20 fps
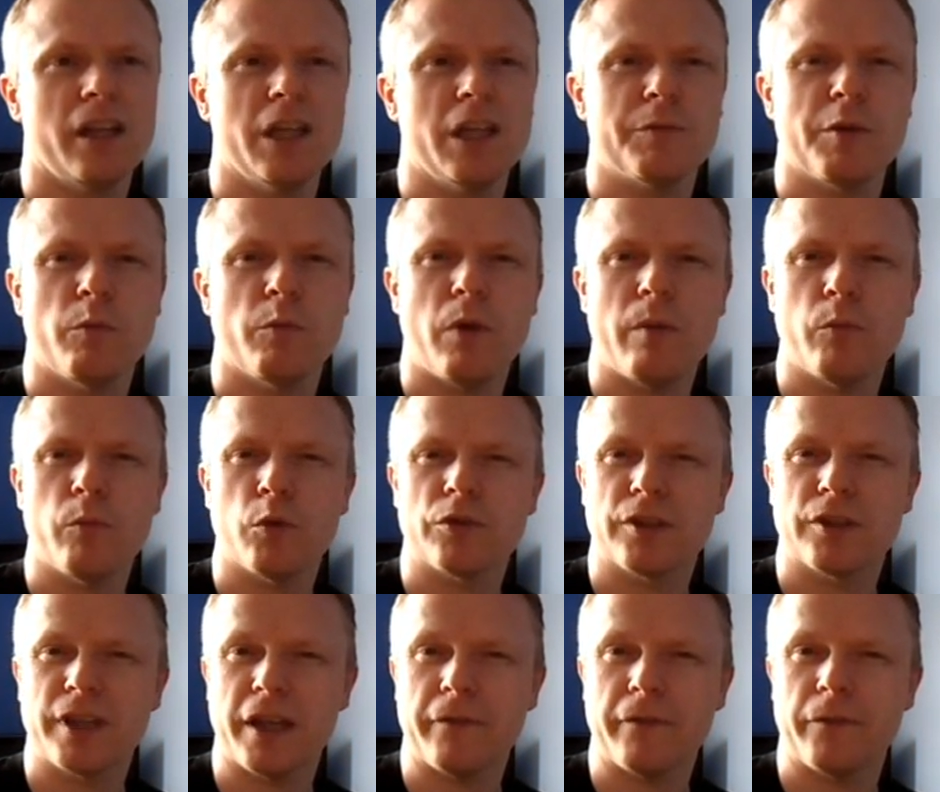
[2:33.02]
That leaves me one
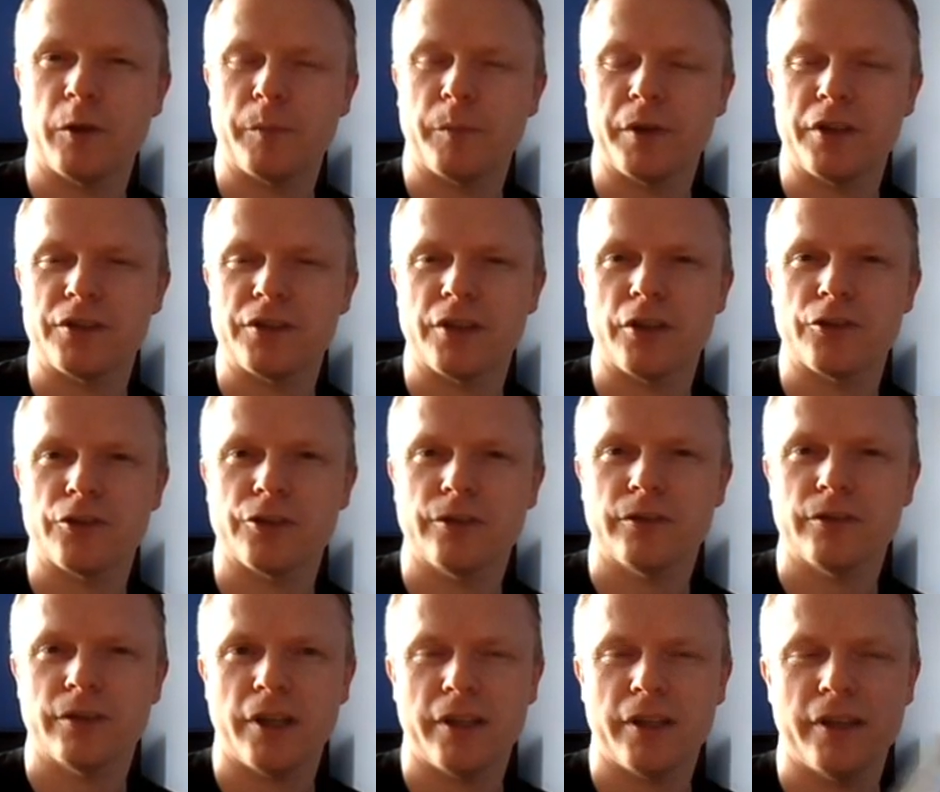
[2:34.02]
more to get for the PC
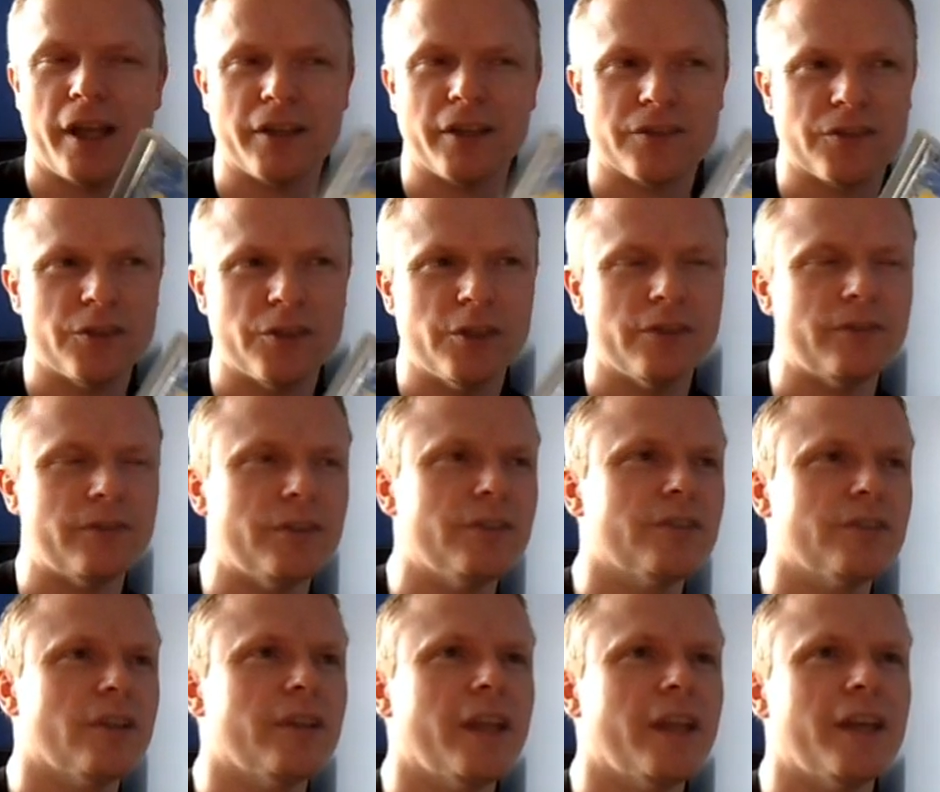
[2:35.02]
Engine in that
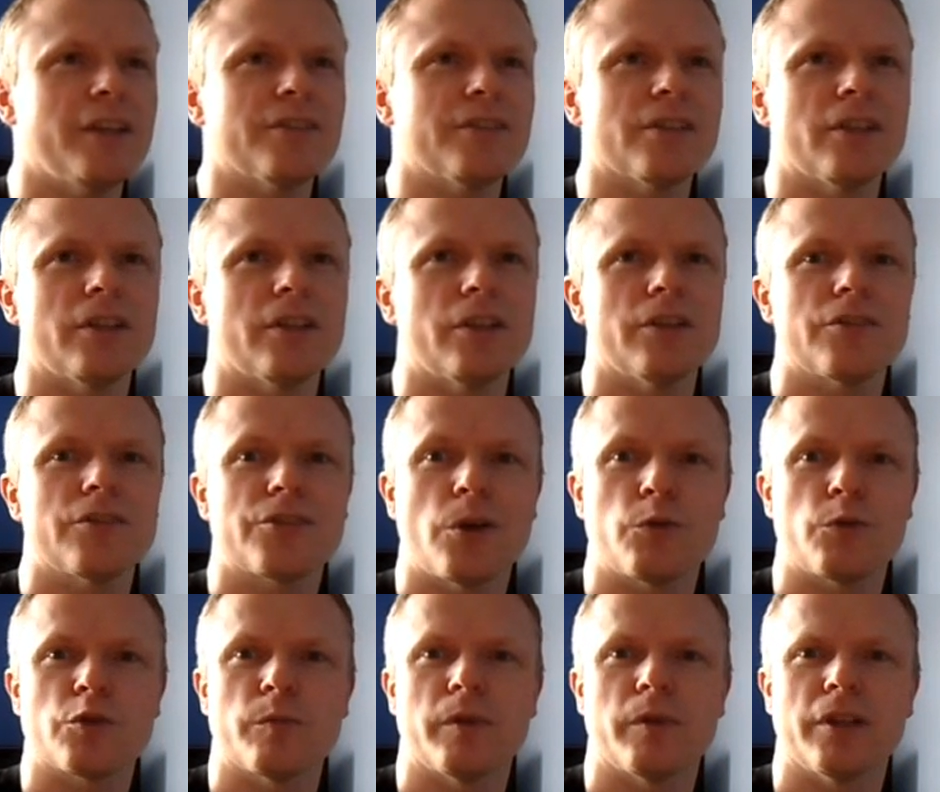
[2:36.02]
series, and that is
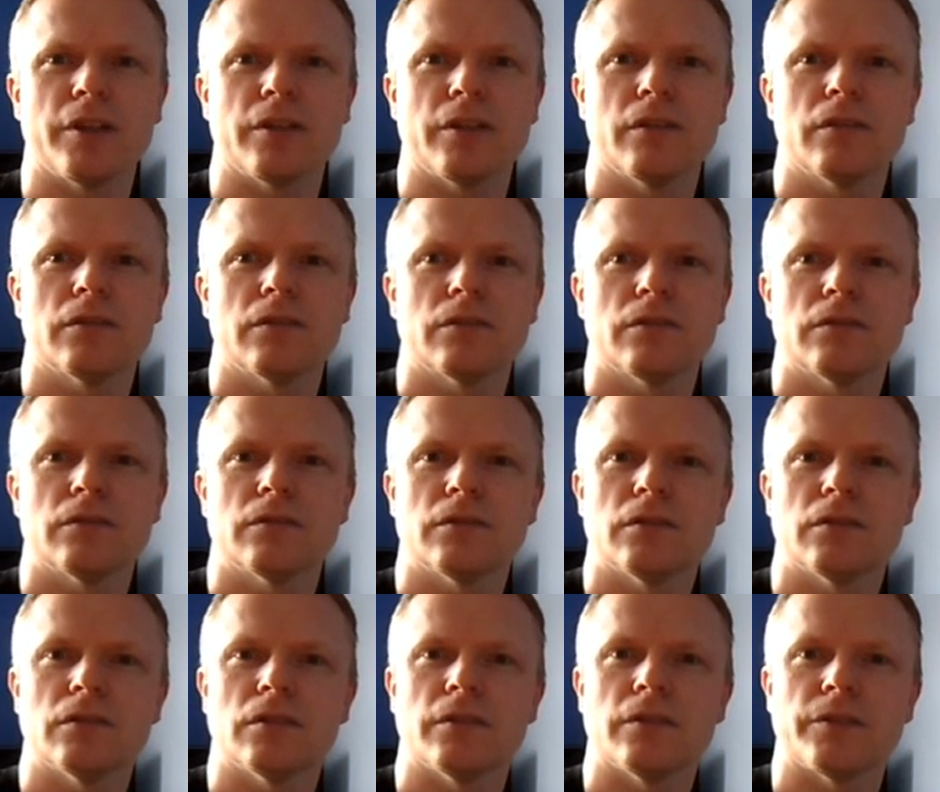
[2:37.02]
Soldier Blade, I
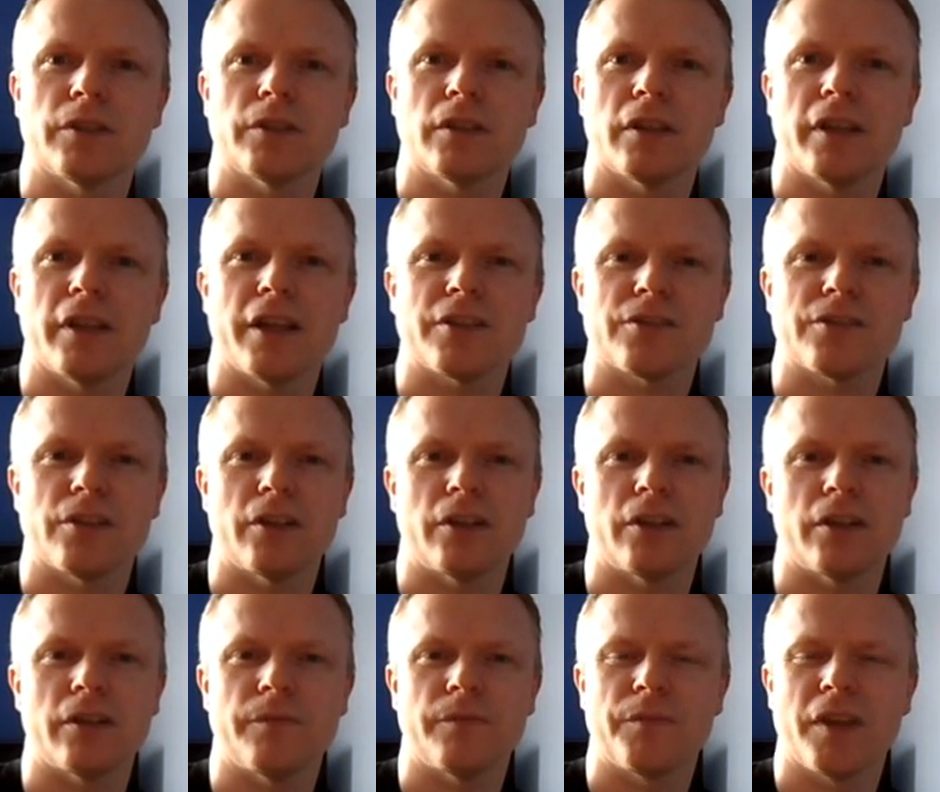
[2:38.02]
think, and that's
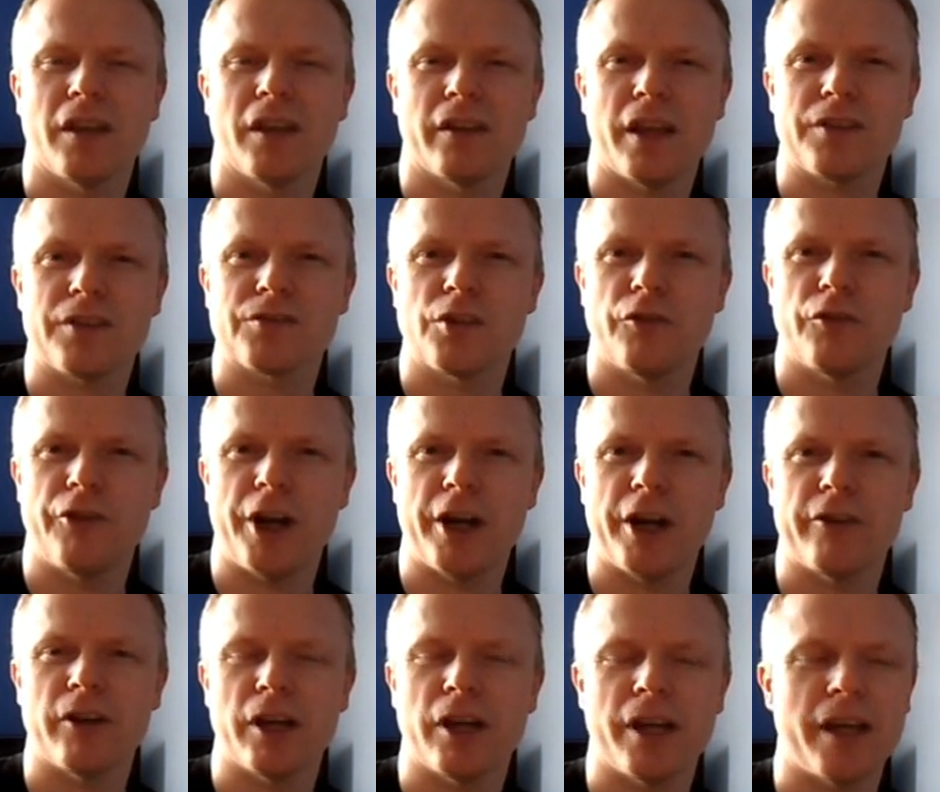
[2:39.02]
the
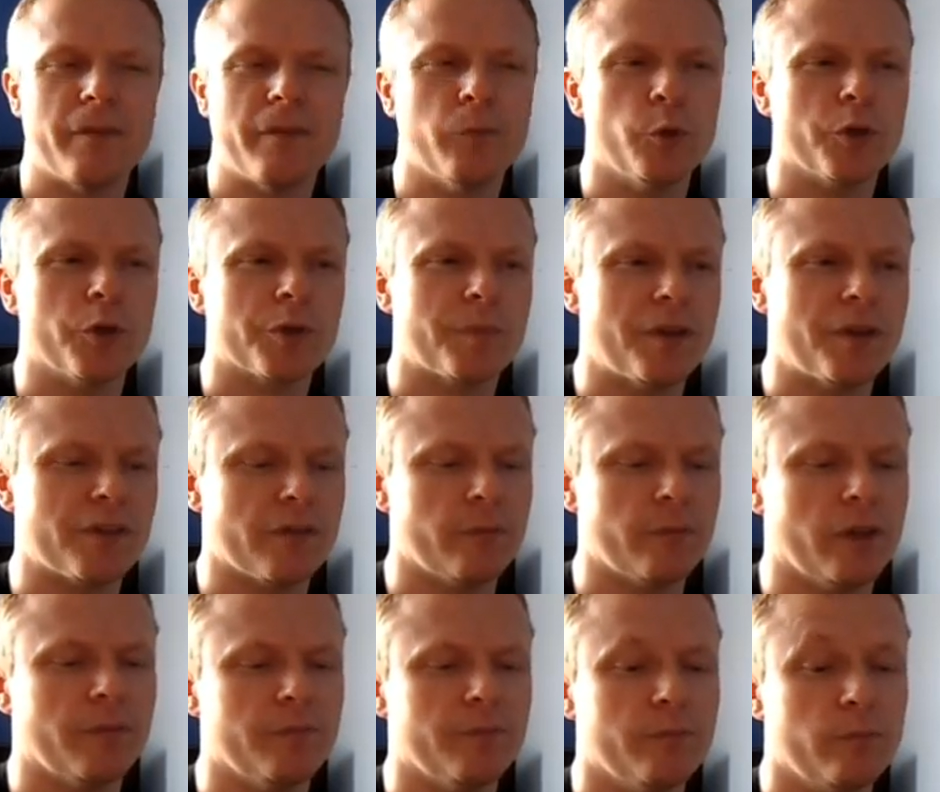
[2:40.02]
rarer and more
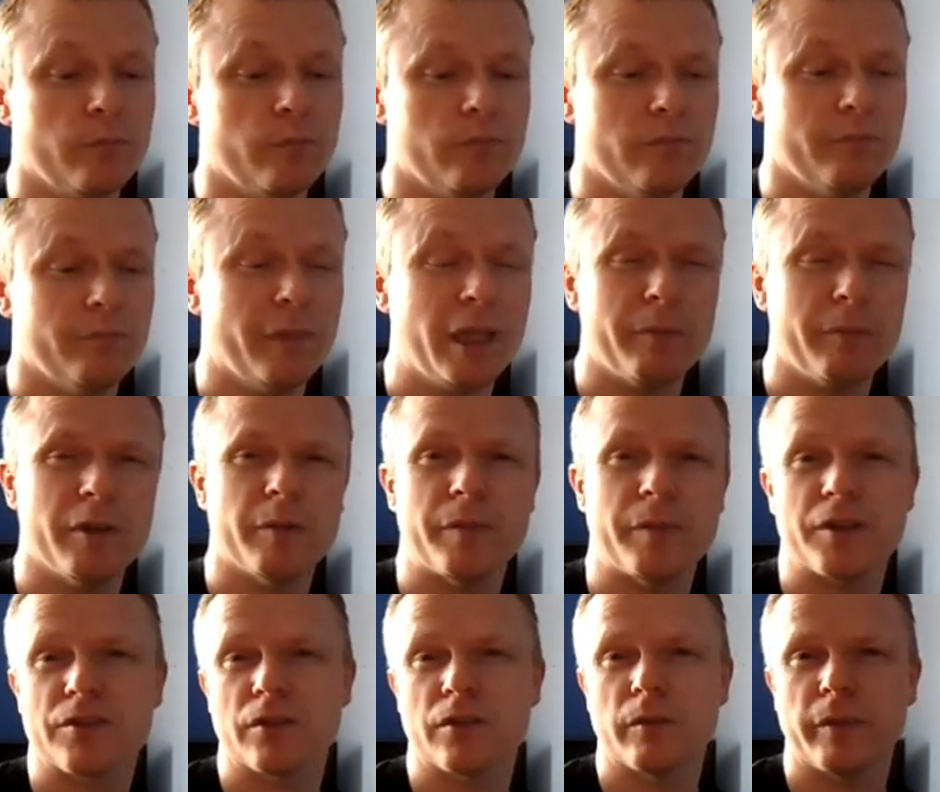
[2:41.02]
expensive one. Maybe
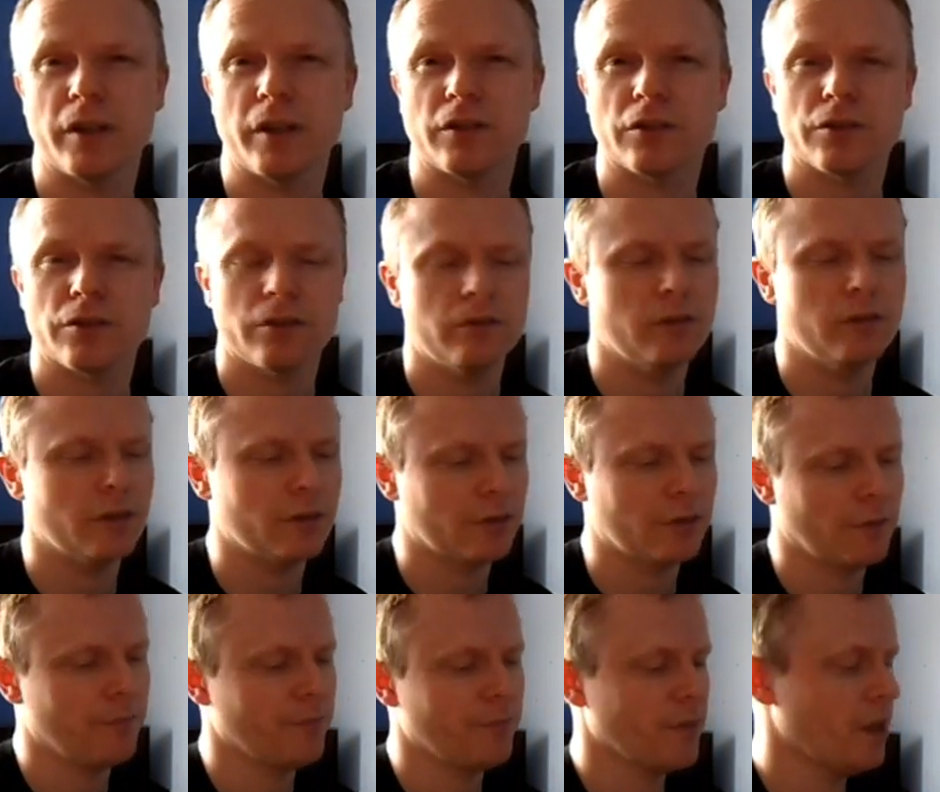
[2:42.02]
the best of the bunch, who
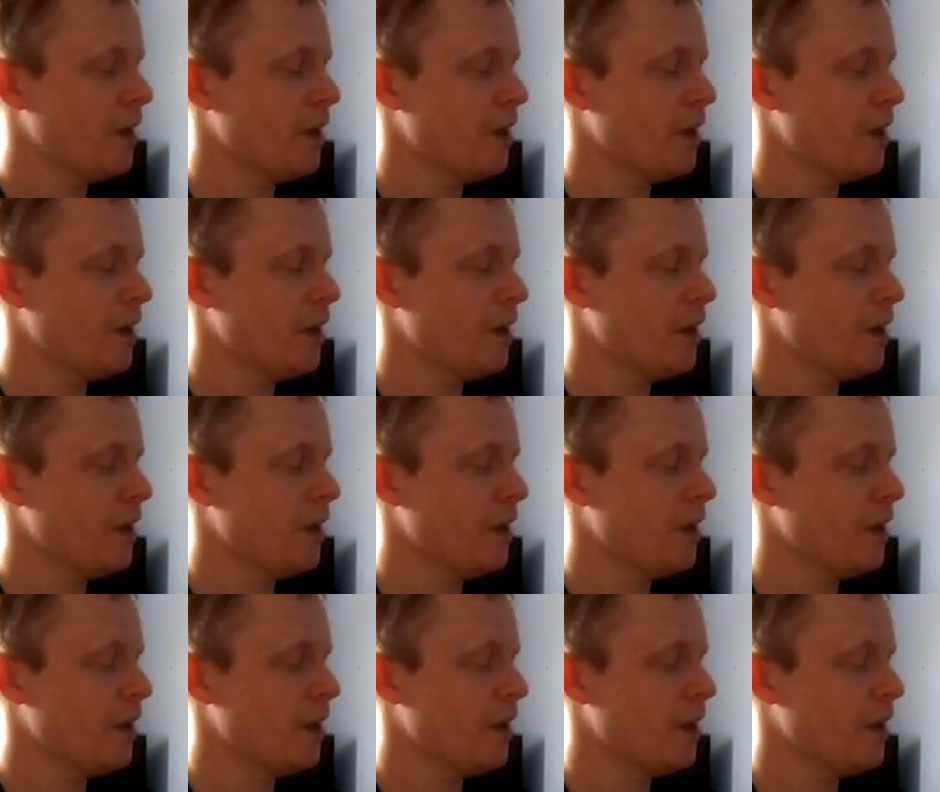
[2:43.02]
knows.